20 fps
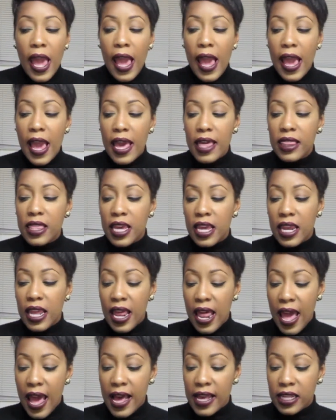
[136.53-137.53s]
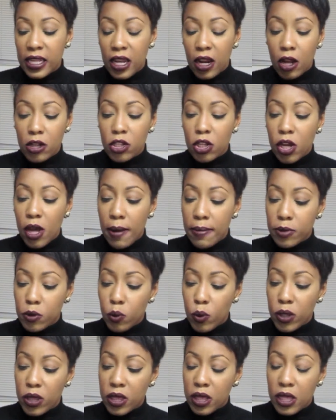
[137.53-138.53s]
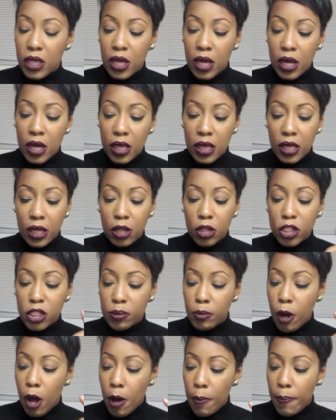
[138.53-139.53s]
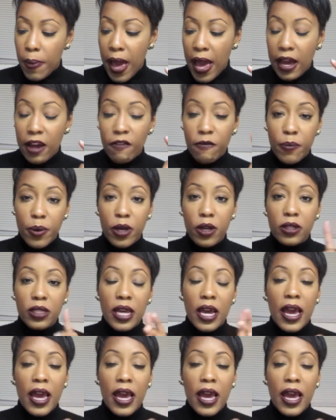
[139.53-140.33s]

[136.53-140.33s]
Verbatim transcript: and then it had it also comes with the little small pack of pills.